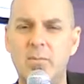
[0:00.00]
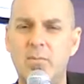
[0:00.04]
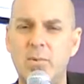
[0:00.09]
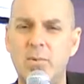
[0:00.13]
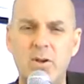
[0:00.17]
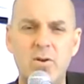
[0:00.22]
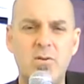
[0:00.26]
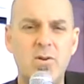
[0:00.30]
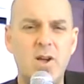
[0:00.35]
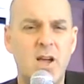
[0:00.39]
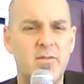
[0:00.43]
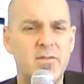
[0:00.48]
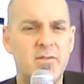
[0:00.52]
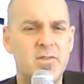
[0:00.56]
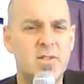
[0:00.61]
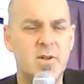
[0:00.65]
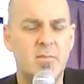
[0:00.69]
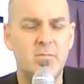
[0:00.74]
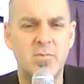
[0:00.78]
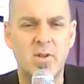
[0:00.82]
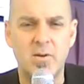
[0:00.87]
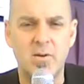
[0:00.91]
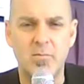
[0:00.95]
Maybe you
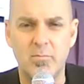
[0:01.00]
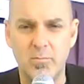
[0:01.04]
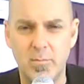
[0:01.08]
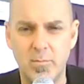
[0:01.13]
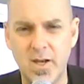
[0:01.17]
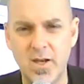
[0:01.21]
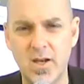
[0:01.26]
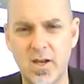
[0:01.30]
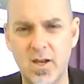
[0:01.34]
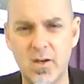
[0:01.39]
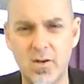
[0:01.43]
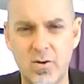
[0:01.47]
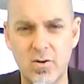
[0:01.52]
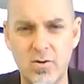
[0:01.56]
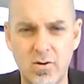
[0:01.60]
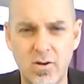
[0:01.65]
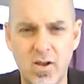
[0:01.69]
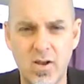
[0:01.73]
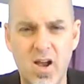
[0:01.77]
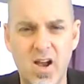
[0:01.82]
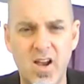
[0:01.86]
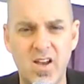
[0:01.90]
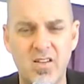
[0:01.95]
have something big in
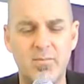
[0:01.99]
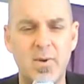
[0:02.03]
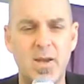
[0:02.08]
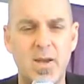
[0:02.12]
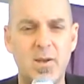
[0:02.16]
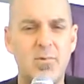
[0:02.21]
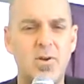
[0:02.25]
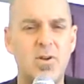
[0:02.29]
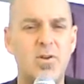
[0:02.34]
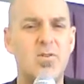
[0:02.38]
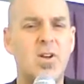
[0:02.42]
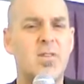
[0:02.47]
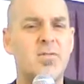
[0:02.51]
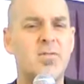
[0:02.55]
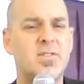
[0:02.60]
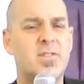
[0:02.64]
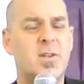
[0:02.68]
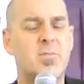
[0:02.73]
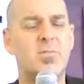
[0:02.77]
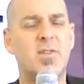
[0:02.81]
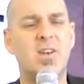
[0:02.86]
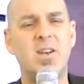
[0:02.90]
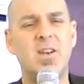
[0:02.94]
your life. Maybe you
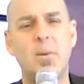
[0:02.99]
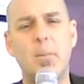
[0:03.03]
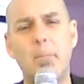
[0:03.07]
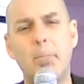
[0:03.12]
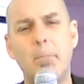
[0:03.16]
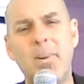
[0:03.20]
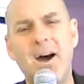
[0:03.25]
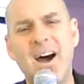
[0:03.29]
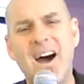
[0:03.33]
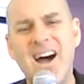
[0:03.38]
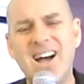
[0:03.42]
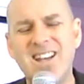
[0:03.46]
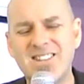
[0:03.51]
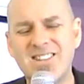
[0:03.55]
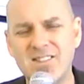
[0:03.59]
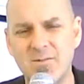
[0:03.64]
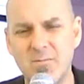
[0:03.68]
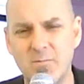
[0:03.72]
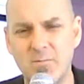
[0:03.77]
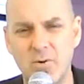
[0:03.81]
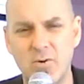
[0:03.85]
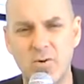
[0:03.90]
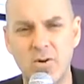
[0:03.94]
have something
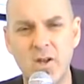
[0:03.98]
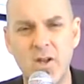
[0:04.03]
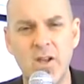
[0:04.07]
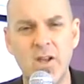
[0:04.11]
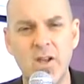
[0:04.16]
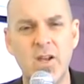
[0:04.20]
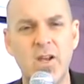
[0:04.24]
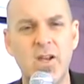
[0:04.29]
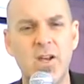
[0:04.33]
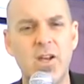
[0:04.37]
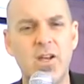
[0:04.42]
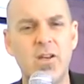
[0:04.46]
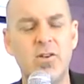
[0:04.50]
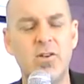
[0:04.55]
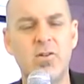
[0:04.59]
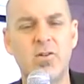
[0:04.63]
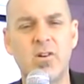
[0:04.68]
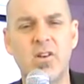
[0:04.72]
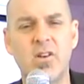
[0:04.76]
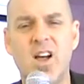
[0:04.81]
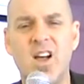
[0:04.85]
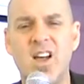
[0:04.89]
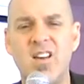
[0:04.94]
impossible
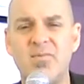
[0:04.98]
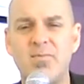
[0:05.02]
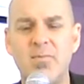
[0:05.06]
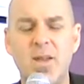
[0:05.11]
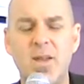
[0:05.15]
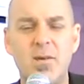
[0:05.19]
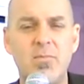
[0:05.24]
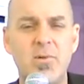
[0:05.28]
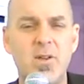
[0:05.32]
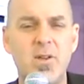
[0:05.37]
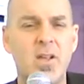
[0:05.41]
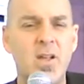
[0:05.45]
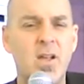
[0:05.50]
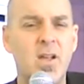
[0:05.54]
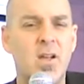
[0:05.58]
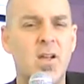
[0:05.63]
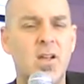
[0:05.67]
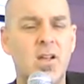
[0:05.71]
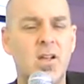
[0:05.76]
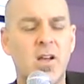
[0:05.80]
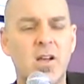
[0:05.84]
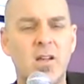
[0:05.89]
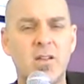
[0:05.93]
in your life. Maybe
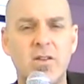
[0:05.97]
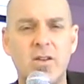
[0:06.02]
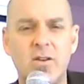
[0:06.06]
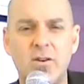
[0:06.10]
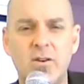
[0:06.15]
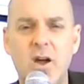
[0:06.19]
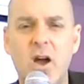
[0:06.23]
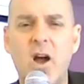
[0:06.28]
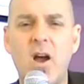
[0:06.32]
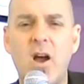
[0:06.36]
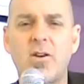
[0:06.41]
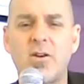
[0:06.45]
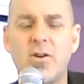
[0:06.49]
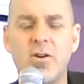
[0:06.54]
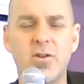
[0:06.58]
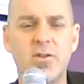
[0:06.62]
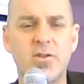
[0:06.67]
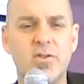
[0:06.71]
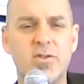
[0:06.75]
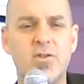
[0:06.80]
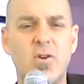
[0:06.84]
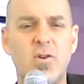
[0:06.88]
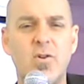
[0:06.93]
uh, the
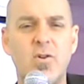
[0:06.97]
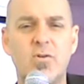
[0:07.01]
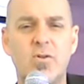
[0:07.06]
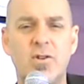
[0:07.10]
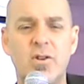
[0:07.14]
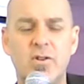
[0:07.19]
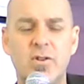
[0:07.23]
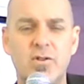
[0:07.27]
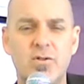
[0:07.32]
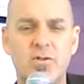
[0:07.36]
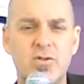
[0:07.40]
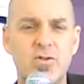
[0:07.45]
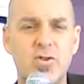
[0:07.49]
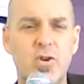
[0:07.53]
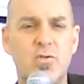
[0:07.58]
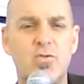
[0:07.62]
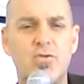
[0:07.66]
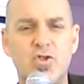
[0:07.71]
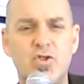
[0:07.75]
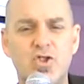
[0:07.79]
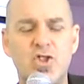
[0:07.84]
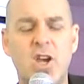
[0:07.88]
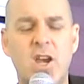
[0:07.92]
doctor has told you
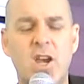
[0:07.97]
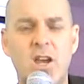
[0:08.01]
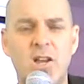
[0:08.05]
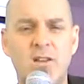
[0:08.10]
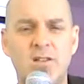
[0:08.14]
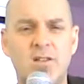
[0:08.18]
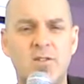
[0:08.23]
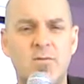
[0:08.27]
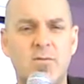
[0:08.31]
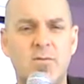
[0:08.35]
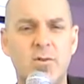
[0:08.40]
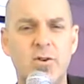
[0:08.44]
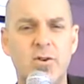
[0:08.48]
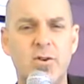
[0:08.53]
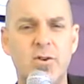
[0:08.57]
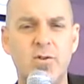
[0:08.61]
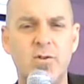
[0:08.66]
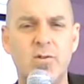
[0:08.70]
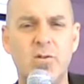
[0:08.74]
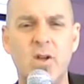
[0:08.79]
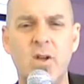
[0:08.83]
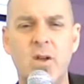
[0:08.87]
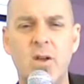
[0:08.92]
there's no chance
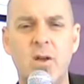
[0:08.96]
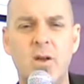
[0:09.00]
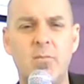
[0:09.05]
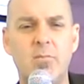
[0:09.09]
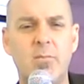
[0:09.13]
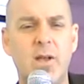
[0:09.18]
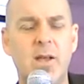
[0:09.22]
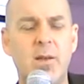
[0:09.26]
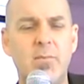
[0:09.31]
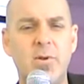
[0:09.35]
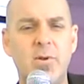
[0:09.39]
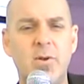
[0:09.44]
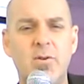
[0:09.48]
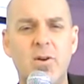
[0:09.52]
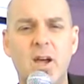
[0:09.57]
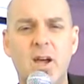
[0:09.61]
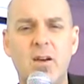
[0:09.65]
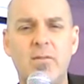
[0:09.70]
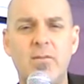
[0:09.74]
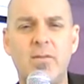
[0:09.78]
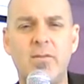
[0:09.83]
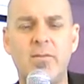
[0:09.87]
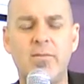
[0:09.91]
for you. Maybe
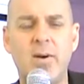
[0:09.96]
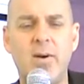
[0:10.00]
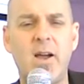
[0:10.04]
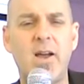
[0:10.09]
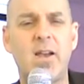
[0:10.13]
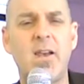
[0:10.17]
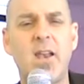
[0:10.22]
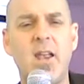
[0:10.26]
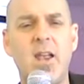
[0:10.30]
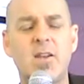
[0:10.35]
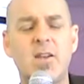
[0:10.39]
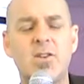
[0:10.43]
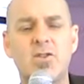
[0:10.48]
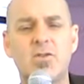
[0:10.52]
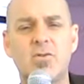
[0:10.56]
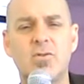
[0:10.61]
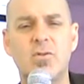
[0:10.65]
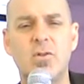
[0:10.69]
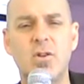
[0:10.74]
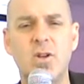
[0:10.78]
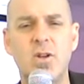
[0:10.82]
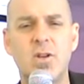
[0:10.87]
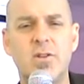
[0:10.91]
you have a
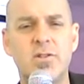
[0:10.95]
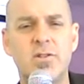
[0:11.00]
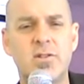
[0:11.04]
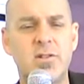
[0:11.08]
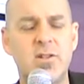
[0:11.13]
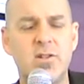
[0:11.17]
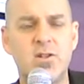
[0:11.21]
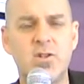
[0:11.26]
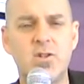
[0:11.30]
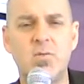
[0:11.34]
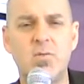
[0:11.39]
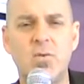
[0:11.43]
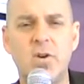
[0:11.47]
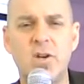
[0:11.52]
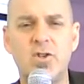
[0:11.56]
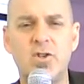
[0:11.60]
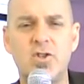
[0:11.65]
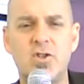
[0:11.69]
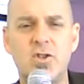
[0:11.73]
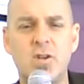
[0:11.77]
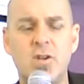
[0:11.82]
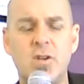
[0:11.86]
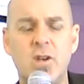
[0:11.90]
financial
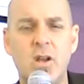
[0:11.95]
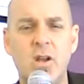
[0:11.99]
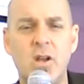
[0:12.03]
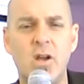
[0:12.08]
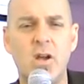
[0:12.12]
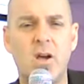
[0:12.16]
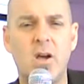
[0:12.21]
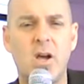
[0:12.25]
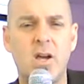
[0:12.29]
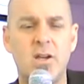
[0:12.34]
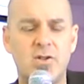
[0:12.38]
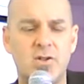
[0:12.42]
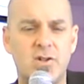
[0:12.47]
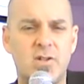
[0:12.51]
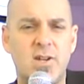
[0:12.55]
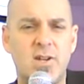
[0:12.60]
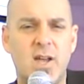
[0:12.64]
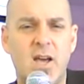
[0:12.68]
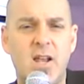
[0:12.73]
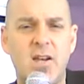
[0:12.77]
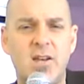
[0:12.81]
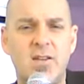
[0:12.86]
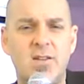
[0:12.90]
situation. I
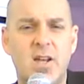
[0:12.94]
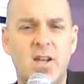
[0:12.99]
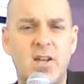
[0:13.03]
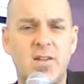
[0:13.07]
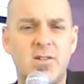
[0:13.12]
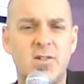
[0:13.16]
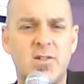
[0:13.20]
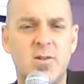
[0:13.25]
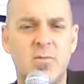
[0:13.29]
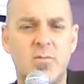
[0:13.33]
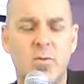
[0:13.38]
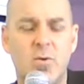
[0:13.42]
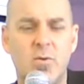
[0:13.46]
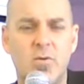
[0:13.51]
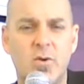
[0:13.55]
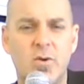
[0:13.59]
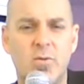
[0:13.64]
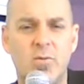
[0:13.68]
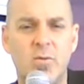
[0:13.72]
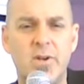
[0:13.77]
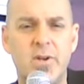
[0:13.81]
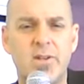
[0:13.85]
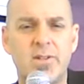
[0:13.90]
just had a
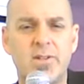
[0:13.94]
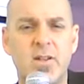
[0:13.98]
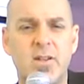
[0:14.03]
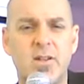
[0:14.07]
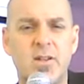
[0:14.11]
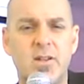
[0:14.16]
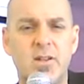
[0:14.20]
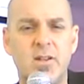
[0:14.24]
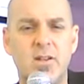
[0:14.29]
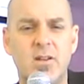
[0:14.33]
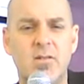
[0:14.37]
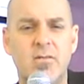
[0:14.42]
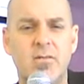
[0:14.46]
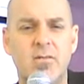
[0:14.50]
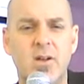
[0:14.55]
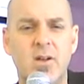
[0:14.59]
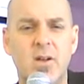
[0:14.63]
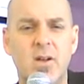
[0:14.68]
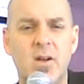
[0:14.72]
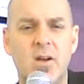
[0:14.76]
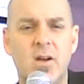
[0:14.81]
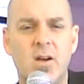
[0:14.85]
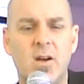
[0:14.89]
testimony recently
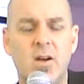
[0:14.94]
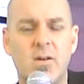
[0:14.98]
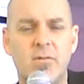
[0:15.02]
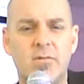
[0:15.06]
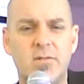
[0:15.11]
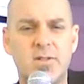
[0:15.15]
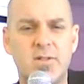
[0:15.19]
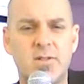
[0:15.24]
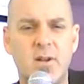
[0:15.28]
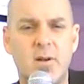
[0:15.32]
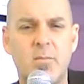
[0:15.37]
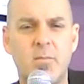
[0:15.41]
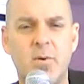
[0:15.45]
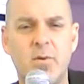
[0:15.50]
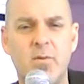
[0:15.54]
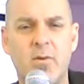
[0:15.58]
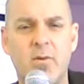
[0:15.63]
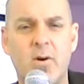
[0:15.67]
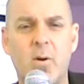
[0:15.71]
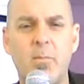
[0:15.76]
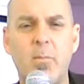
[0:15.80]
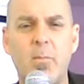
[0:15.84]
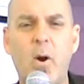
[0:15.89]
of, of
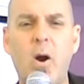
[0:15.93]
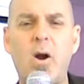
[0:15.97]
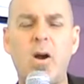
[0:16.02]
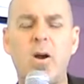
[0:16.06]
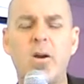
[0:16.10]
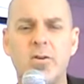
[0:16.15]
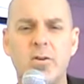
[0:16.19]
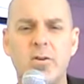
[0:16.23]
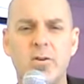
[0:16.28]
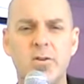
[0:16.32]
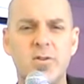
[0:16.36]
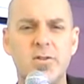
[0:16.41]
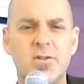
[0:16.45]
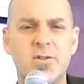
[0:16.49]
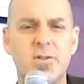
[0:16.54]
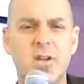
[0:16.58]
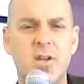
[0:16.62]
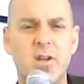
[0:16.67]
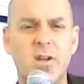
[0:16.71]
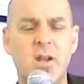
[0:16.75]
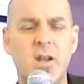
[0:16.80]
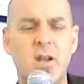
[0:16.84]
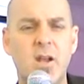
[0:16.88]
some of our
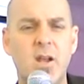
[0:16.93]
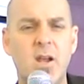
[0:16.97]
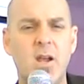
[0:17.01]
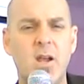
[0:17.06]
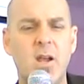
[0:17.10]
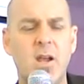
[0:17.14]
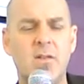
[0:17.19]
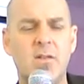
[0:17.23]
partners, and,